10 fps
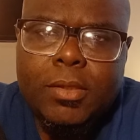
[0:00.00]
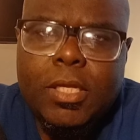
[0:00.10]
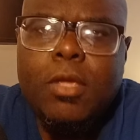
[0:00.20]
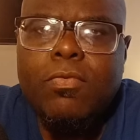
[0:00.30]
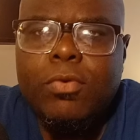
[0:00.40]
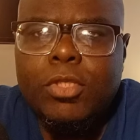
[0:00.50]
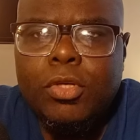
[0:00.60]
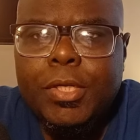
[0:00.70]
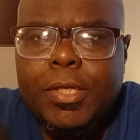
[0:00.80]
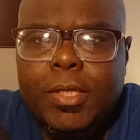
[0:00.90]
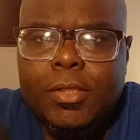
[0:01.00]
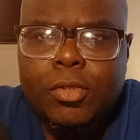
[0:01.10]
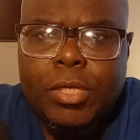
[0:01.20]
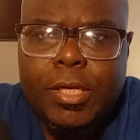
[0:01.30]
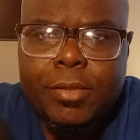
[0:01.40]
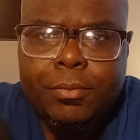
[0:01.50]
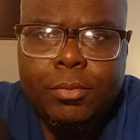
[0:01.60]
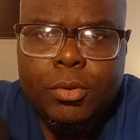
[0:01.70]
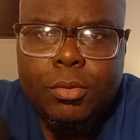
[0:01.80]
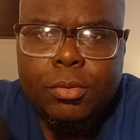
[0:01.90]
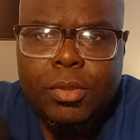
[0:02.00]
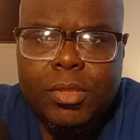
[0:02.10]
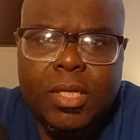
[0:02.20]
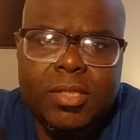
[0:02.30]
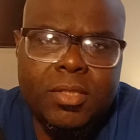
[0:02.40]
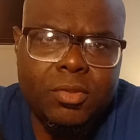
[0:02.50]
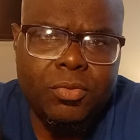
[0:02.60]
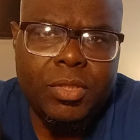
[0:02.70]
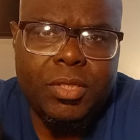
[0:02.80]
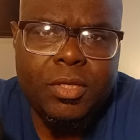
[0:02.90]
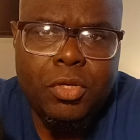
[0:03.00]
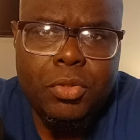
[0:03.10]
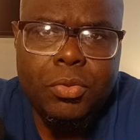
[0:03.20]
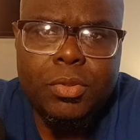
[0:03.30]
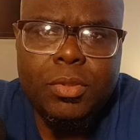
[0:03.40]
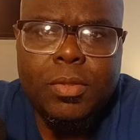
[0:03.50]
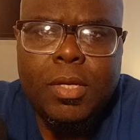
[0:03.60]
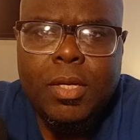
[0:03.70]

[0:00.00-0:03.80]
Thank you for joining us today to discuss this recent news